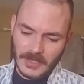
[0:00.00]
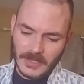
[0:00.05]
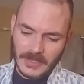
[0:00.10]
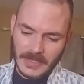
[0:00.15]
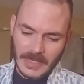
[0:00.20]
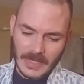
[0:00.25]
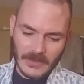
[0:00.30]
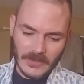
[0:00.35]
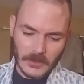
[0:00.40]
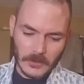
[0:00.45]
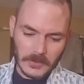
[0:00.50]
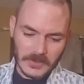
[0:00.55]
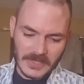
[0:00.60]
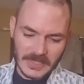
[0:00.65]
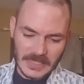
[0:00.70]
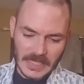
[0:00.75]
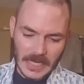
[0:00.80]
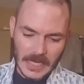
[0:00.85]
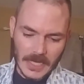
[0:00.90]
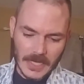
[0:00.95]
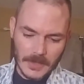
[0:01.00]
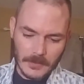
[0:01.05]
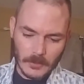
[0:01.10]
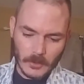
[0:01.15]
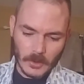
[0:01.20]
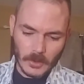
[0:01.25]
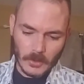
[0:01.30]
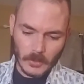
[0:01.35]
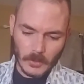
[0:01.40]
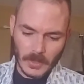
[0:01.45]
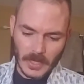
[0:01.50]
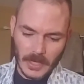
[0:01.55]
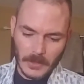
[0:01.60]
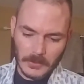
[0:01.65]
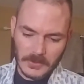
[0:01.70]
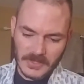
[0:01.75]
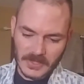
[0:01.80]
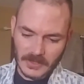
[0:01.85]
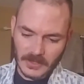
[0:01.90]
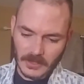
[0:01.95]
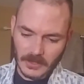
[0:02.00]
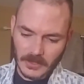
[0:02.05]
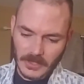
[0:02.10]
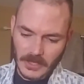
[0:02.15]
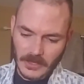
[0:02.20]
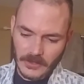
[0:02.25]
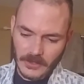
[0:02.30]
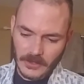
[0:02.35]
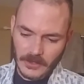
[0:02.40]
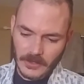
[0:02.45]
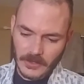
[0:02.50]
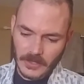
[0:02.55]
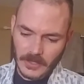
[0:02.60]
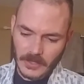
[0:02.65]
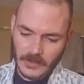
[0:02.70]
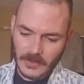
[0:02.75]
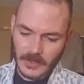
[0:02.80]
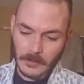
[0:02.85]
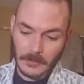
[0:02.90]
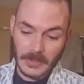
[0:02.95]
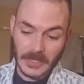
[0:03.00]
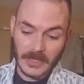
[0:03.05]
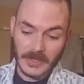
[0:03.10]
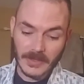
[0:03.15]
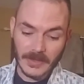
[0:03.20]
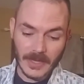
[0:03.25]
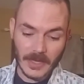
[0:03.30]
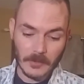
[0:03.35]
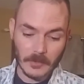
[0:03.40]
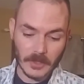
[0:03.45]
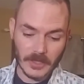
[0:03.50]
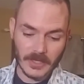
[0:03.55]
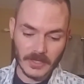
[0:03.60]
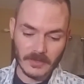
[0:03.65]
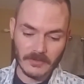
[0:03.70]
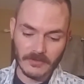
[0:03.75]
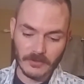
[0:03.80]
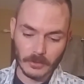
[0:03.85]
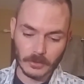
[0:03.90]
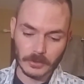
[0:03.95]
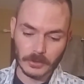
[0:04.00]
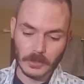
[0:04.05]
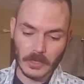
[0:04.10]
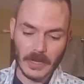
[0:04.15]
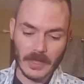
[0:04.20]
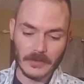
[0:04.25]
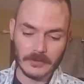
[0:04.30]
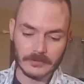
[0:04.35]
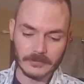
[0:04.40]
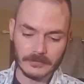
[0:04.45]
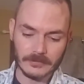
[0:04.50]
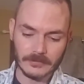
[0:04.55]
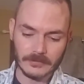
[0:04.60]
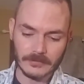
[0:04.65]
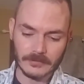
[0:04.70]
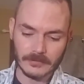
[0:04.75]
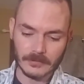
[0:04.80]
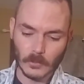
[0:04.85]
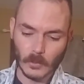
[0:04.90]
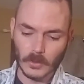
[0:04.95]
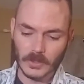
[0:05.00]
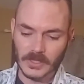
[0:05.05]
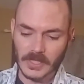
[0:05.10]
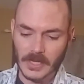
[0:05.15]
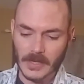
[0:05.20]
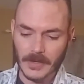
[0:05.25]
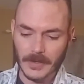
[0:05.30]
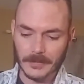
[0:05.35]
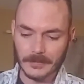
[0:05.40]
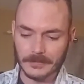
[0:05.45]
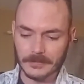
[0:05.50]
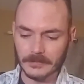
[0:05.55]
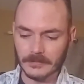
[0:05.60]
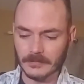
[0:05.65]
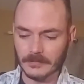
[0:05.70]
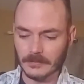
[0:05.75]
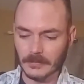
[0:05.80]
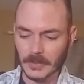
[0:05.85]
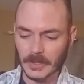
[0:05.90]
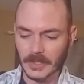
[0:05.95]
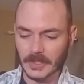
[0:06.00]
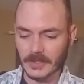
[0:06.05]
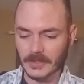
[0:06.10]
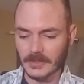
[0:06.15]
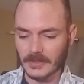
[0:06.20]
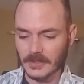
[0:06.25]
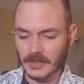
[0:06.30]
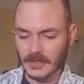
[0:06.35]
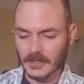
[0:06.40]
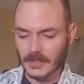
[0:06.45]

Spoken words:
Yeah, there was a time when I was a little younger that me and a neighbor kid fooled around one time, but